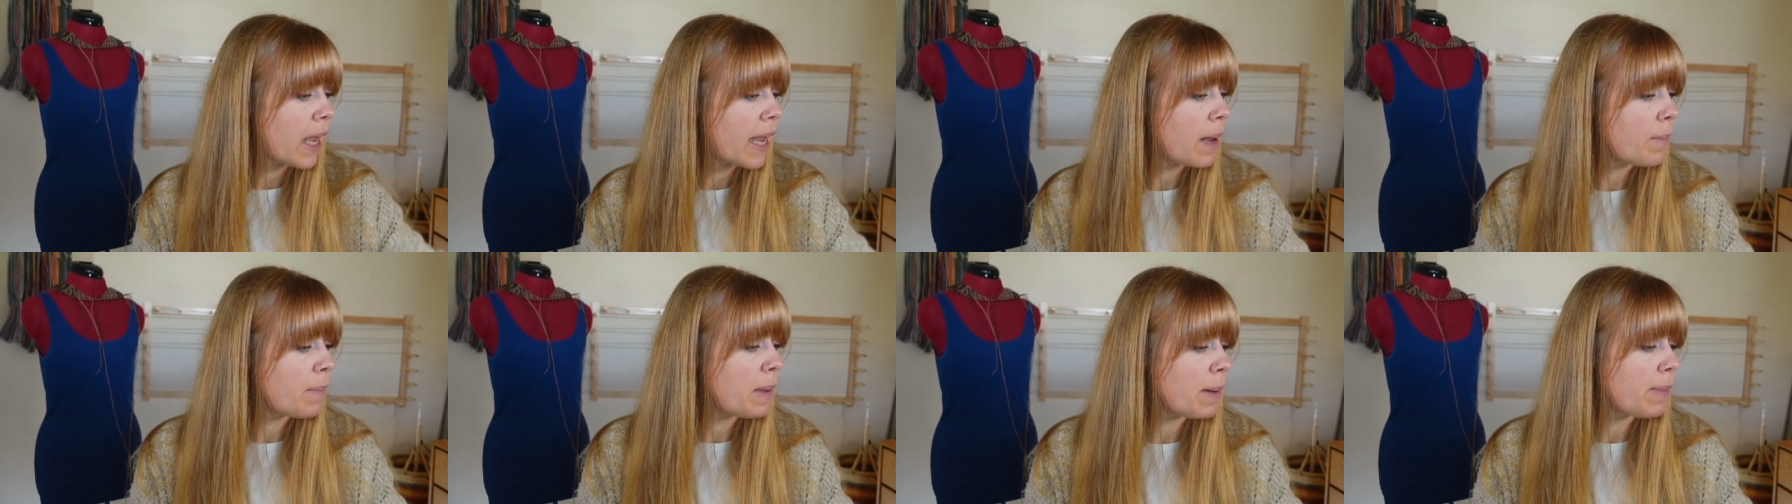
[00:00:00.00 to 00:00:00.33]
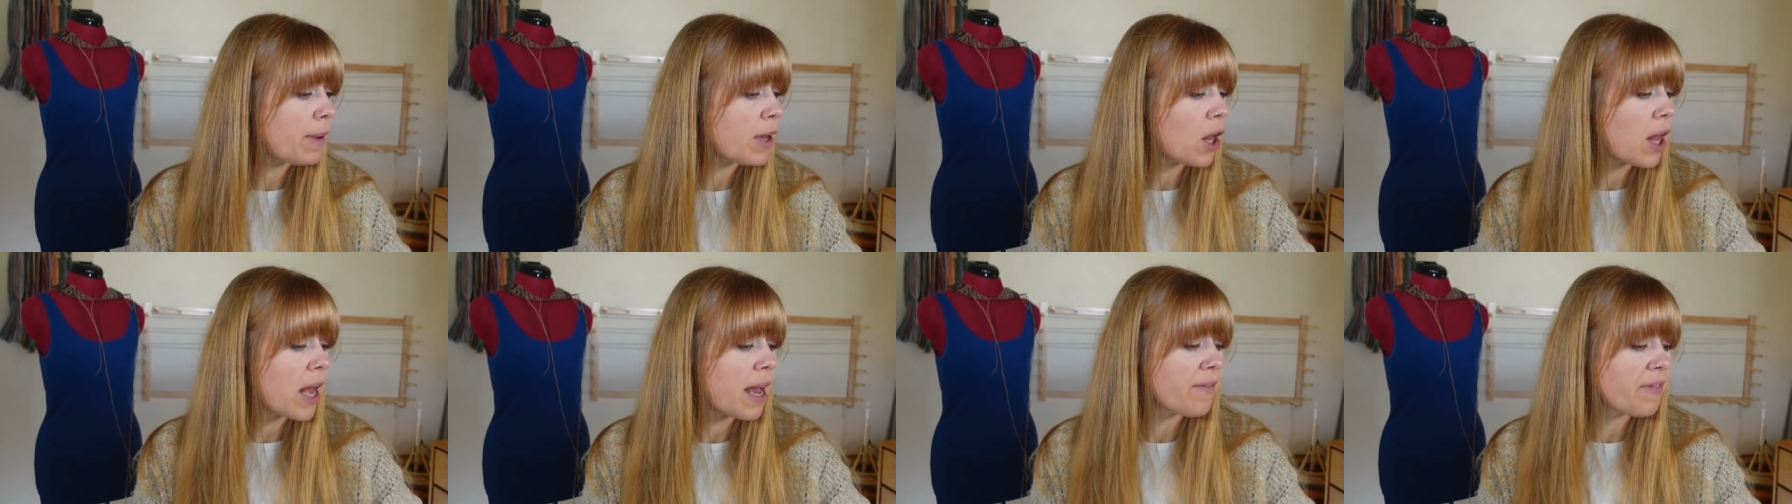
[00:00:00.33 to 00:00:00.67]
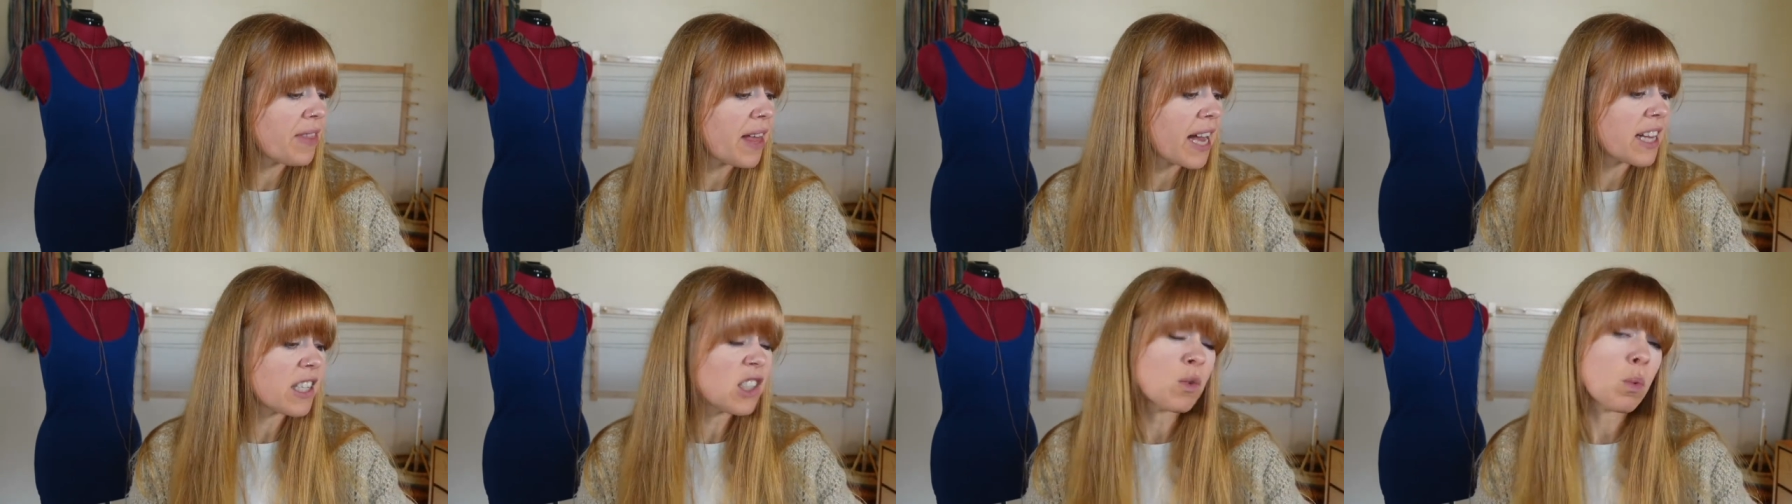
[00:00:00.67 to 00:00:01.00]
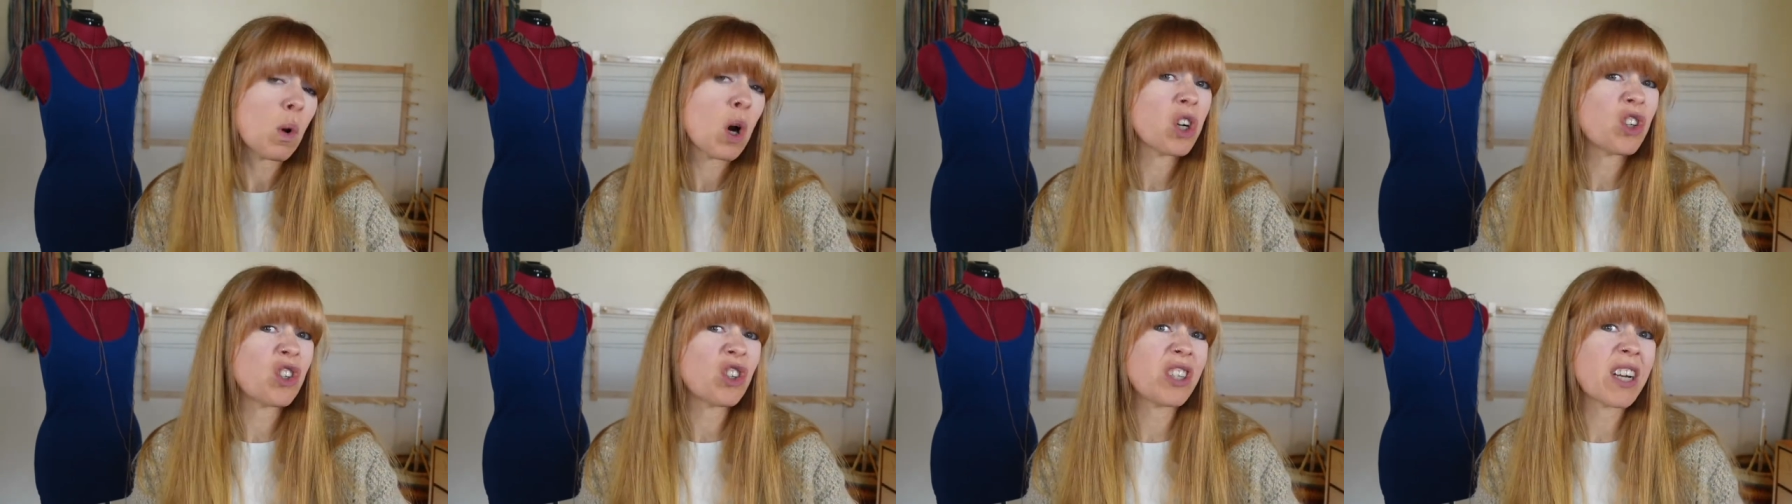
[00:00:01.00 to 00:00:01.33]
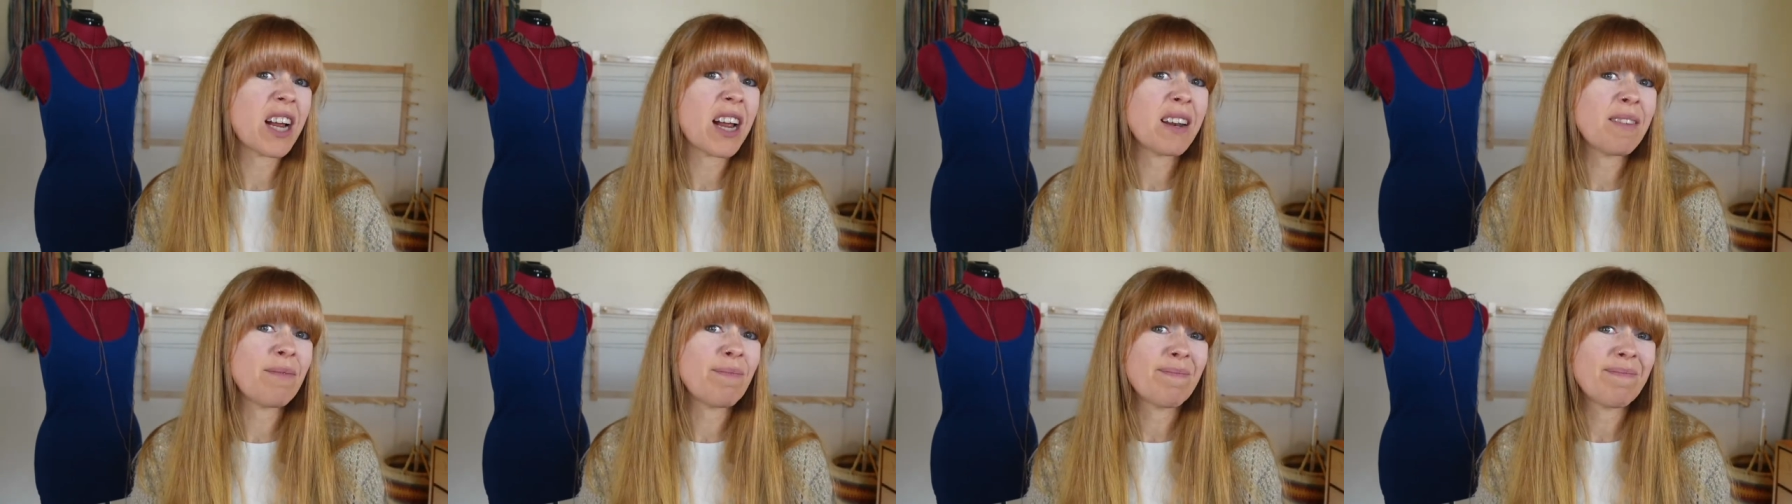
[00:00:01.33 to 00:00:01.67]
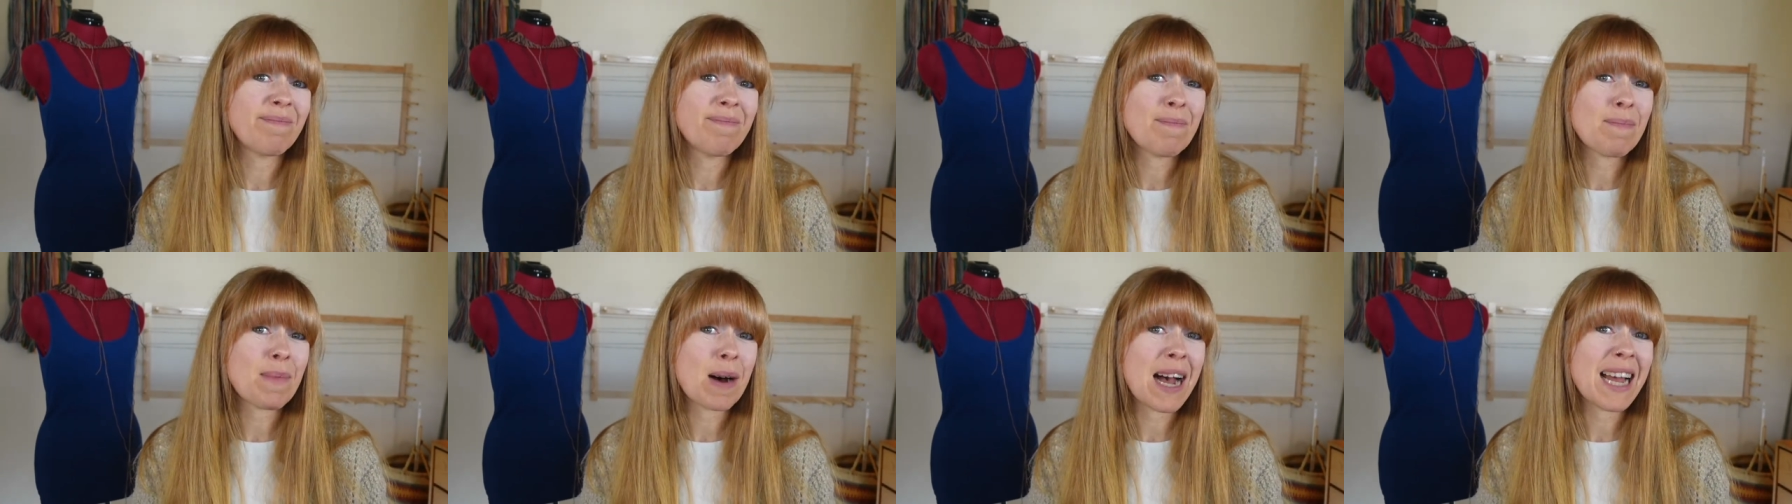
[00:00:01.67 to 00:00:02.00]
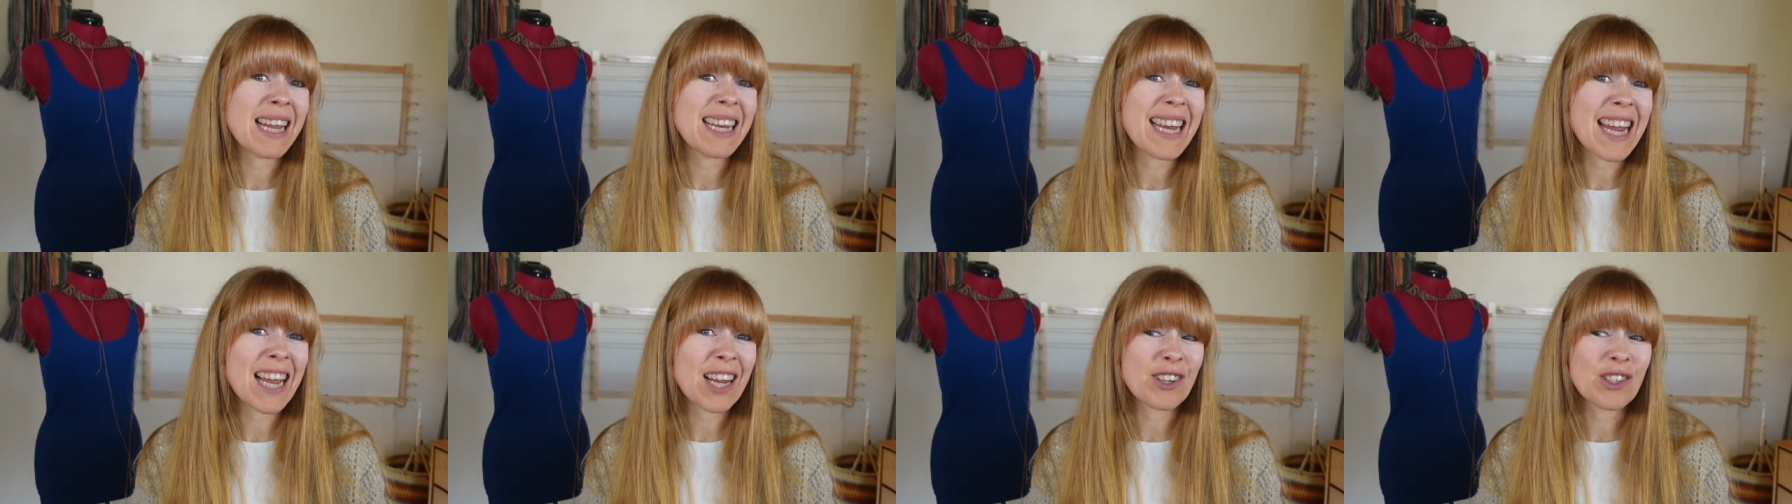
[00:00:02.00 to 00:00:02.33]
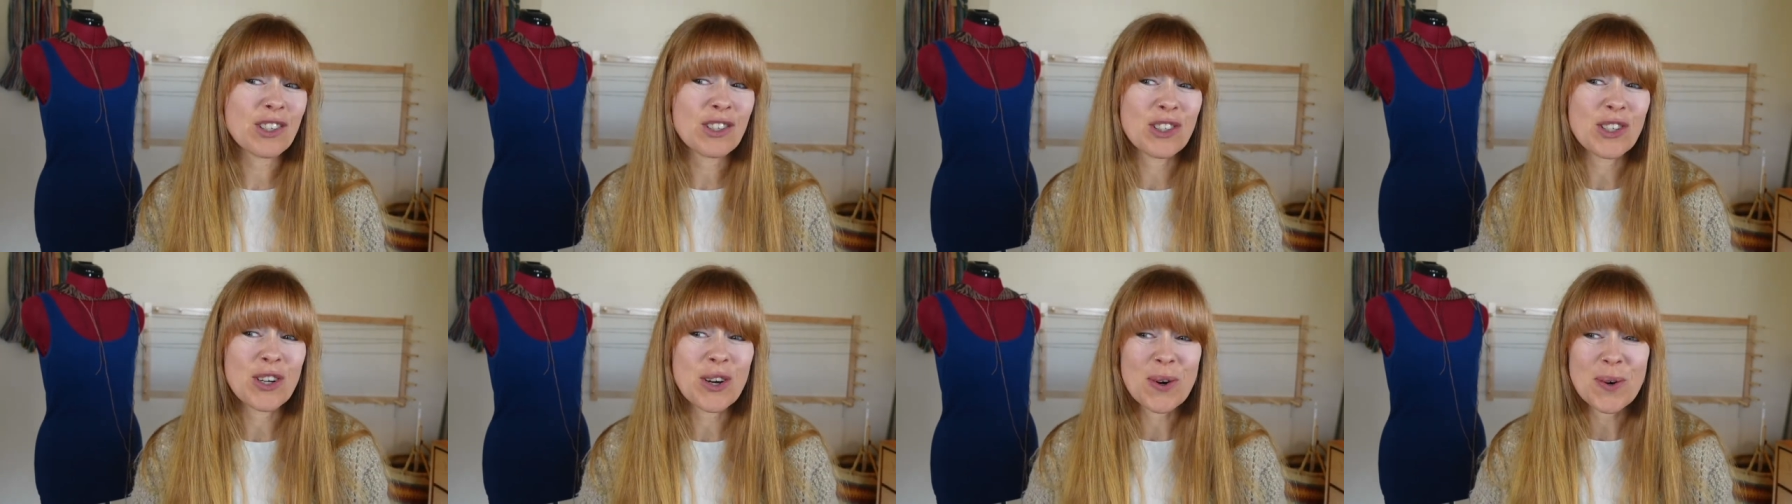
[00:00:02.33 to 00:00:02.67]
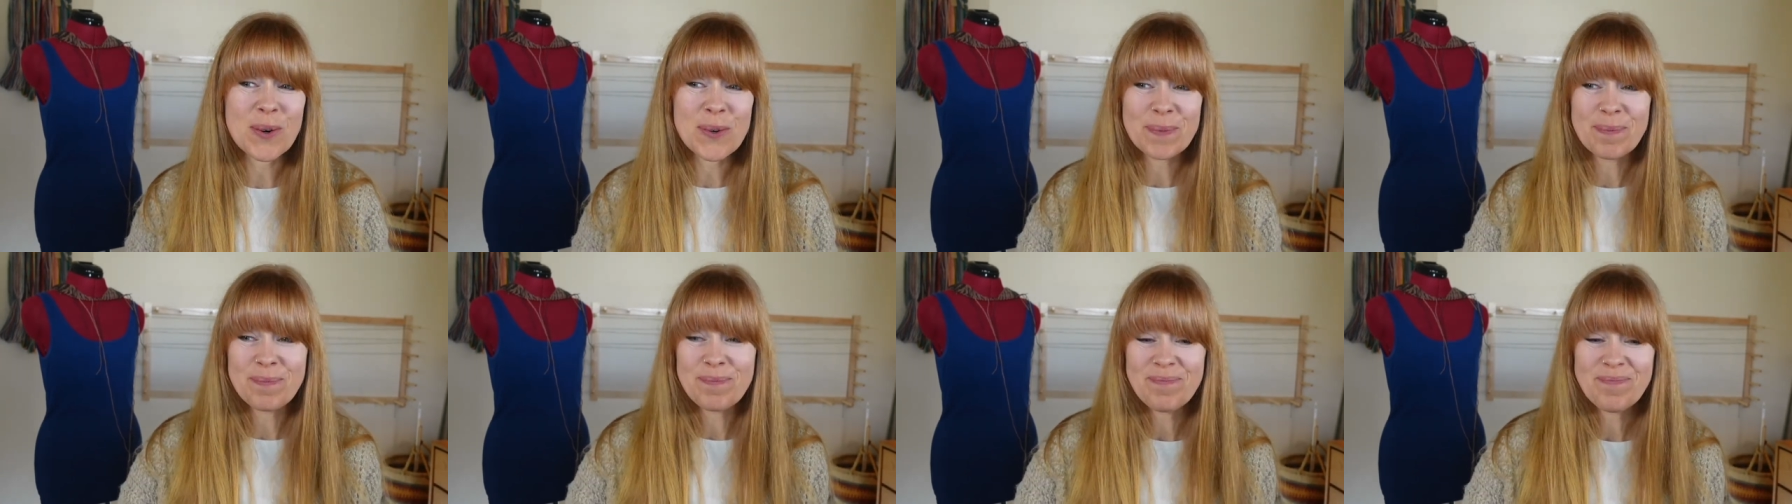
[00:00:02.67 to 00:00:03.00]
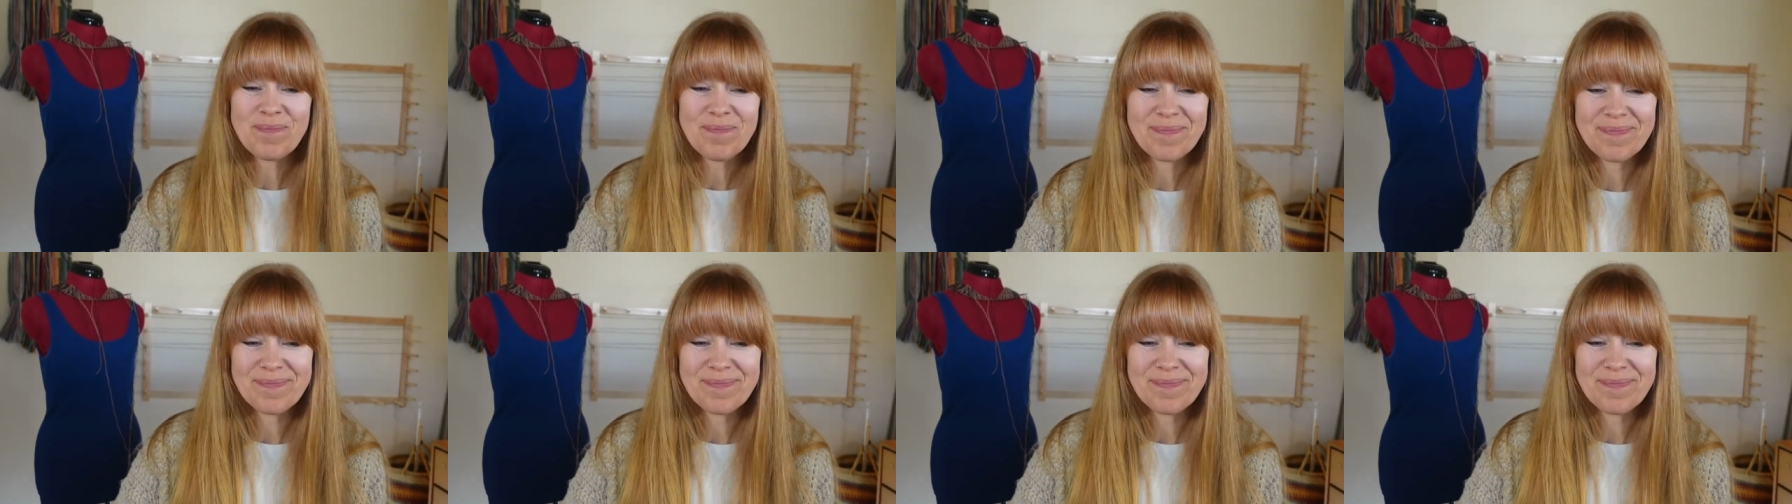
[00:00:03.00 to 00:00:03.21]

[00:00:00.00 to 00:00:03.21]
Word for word: and maybe I'll have that swatch done by next show.